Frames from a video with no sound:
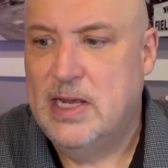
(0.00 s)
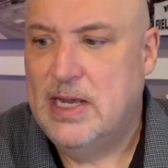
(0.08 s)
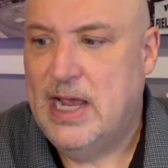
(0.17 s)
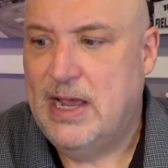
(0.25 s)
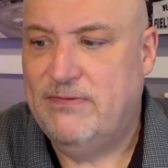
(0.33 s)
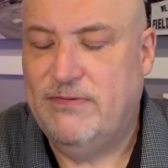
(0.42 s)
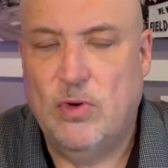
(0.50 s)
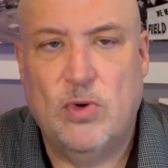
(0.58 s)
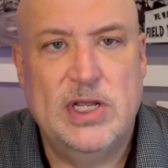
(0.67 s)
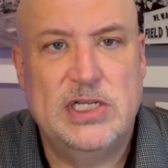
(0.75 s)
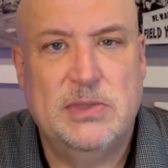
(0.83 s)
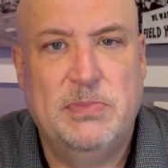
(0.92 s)
at
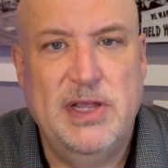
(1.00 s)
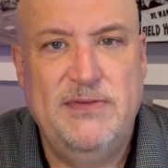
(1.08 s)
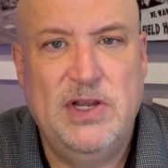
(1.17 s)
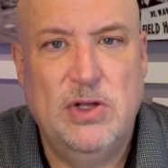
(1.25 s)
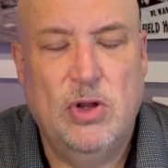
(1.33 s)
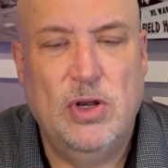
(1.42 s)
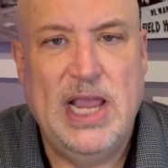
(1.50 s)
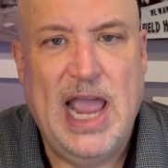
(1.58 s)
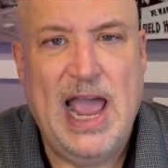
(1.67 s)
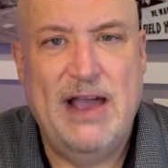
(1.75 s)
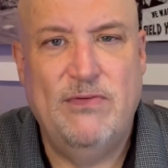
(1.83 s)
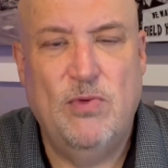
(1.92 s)
Florida. It's believed he'll only
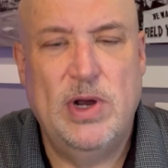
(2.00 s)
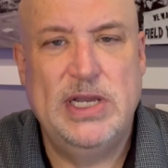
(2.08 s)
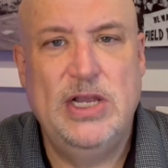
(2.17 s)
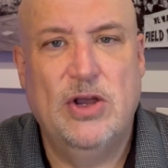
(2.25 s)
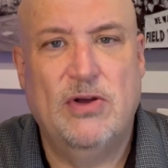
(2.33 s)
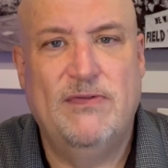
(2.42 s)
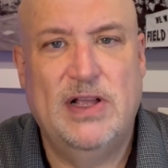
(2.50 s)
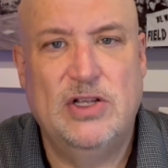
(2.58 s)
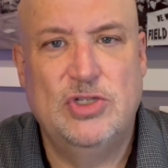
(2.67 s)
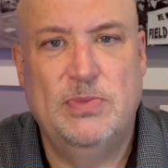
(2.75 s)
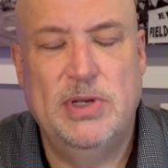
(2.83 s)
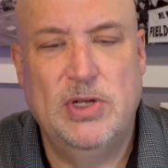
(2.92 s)
have 1 year of
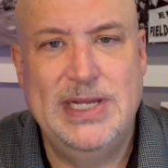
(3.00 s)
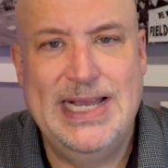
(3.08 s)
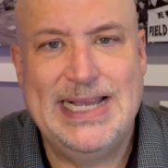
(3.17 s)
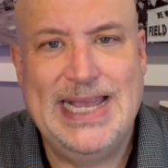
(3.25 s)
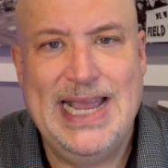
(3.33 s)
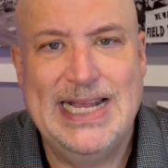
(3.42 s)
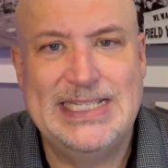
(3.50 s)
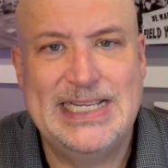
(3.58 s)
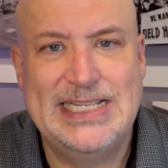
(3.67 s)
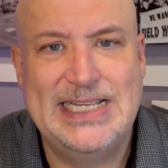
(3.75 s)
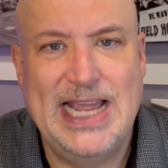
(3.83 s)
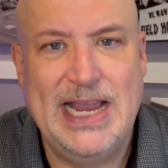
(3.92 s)
eligibility at
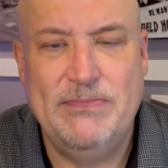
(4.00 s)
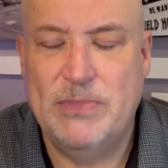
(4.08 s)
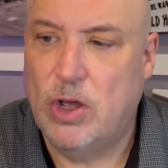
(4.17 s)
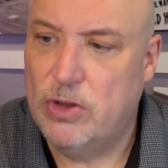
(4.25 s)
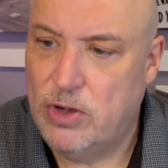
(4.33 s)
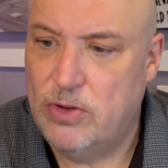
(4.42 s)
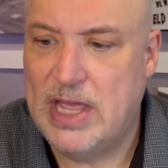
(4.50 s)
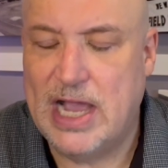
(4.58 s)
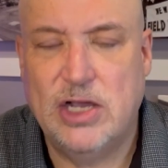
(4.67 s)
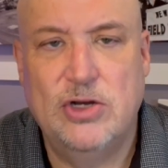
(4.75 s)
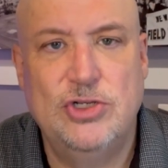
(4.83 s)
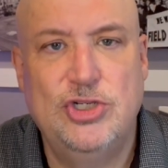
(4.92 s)
Kansas State, although
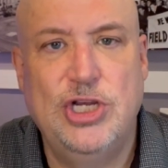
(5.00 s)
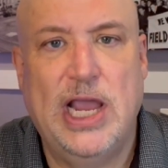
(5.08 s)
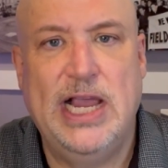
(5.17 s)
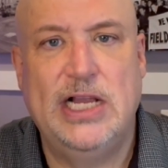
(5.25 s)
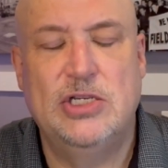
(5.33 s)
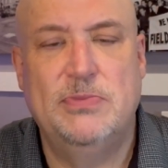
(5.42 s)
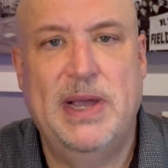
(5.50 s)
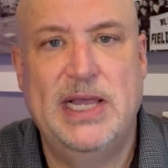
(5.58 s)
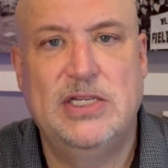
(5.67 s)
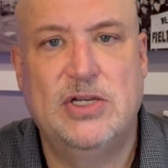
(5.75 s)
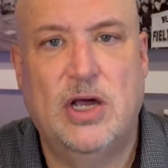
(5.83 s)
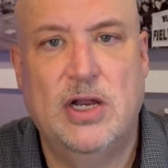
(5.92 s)
that could change
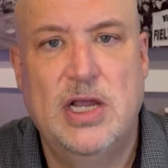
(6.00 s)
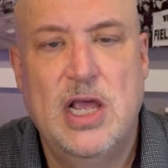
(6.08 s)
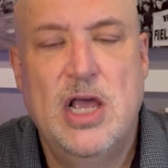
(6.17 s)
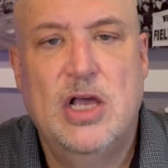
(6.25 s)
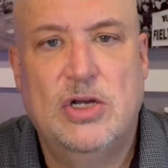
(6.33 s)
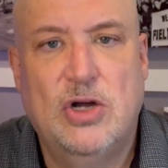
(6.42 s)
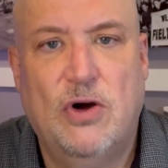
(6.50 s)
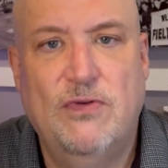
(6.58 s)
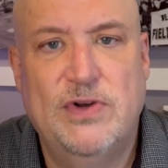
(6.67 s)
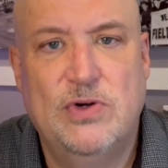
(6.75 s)
based on COVID